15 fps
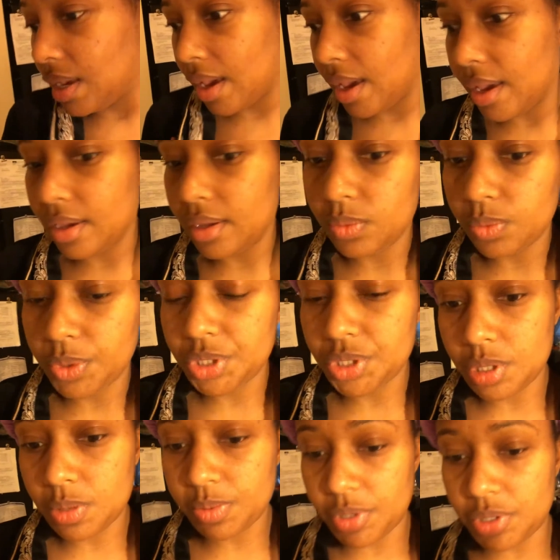and we
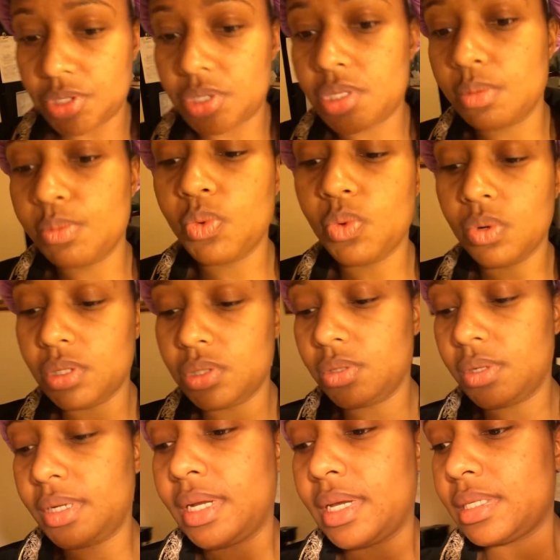just purchased some more
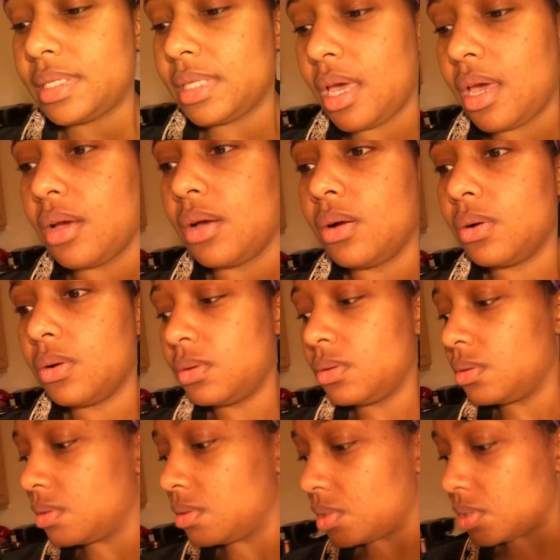during the sale
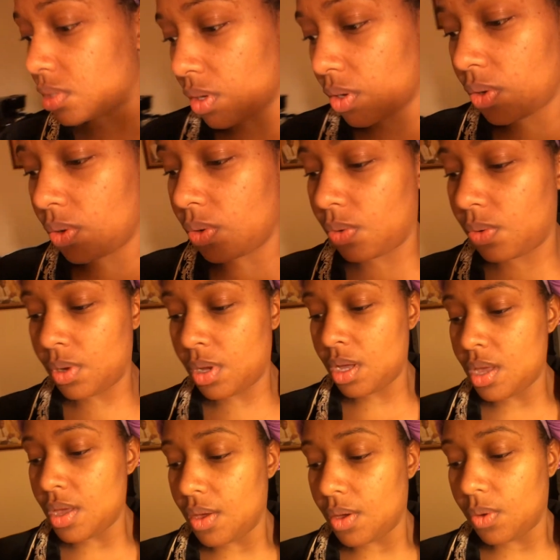so
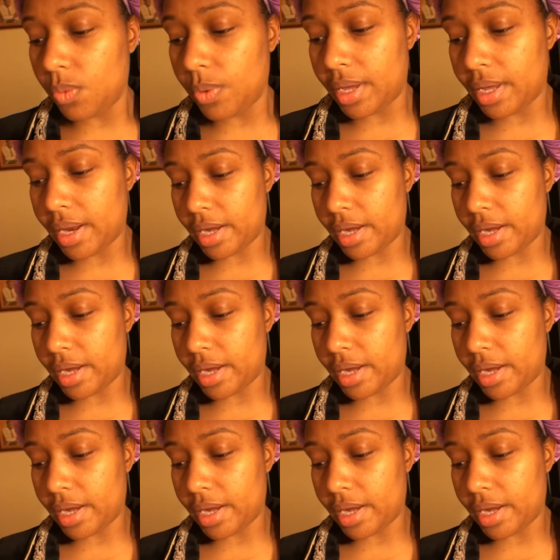we could